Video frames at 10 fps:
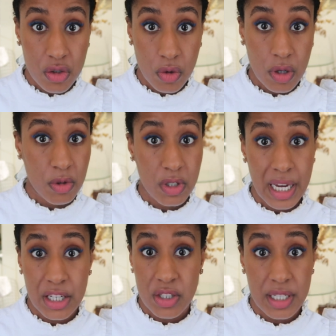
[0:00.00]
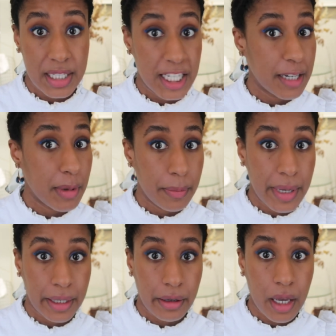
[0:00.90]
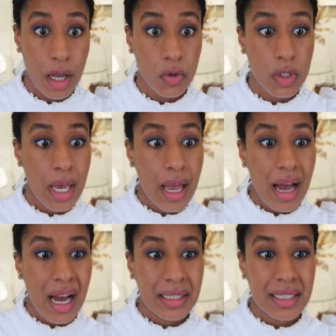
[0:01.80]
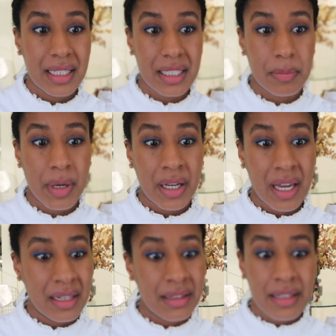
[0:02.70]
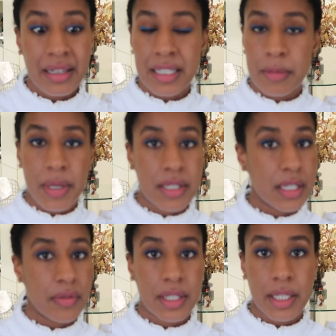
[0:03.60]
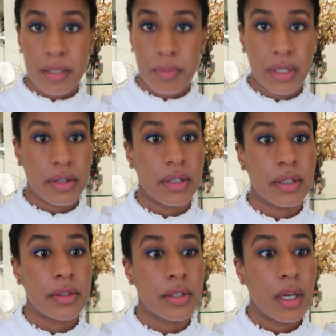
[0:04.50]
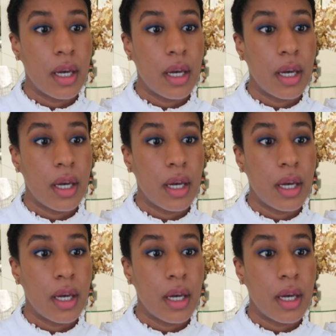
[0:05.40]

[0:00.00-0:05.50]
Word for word: So it was cash sitting in my bank account. I did not buy anything expensive in that period.